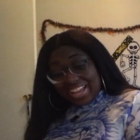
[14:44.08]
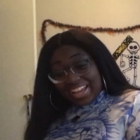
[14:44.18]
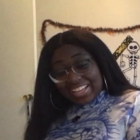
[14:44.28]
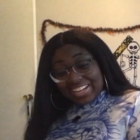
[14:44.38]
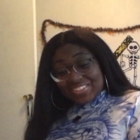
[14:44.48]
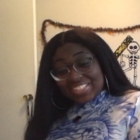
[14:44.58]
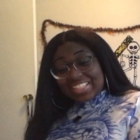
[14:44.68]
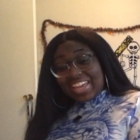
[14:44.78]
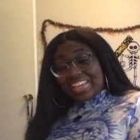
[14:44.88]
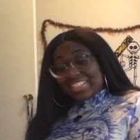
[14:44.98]
that? That was
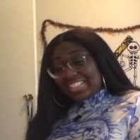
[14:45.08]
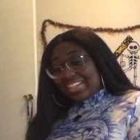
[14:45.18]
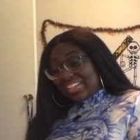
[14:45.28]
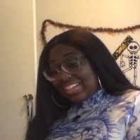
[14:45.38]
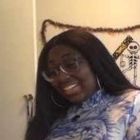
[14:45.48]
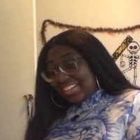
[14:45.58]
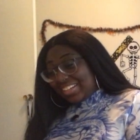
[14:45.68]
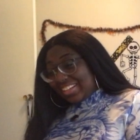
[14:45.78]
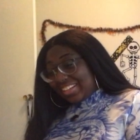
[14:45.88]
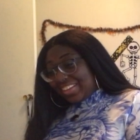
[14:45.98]
Cancer.
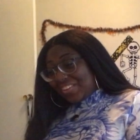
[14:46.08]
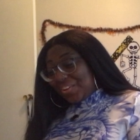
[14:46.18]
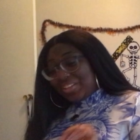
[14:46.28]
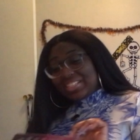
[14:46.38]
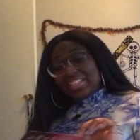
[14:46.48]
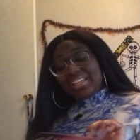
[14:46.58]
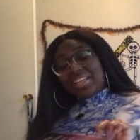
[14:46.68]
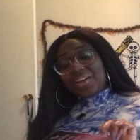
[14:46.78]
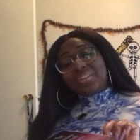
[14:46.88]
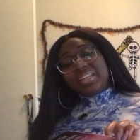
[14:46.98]
I'm going to
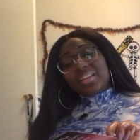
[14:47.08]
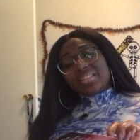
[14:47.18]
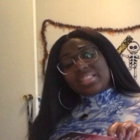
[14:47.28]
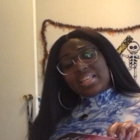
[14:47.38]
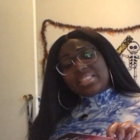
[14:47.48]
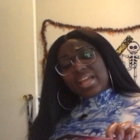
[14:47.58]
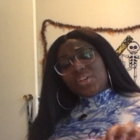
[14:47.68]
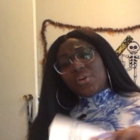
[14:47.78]
Leo. Leo says, I